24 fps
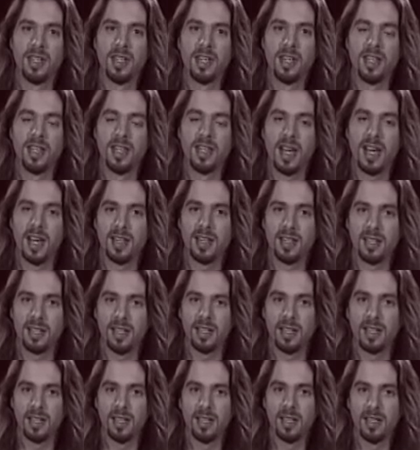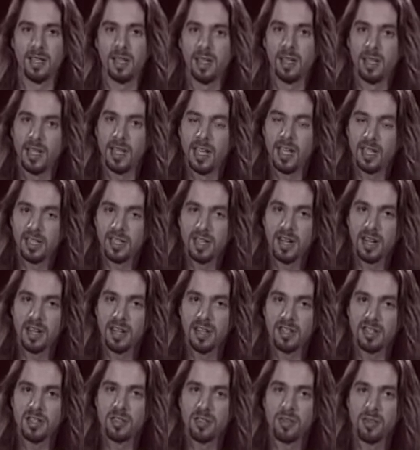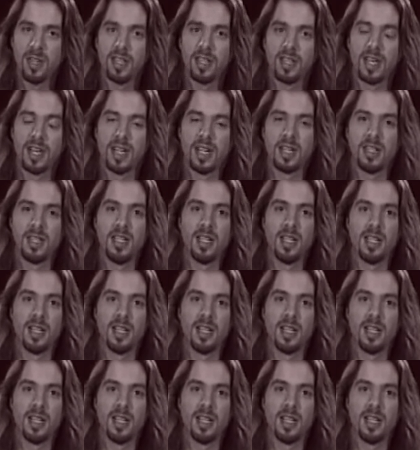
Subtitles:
that inside of the string technique,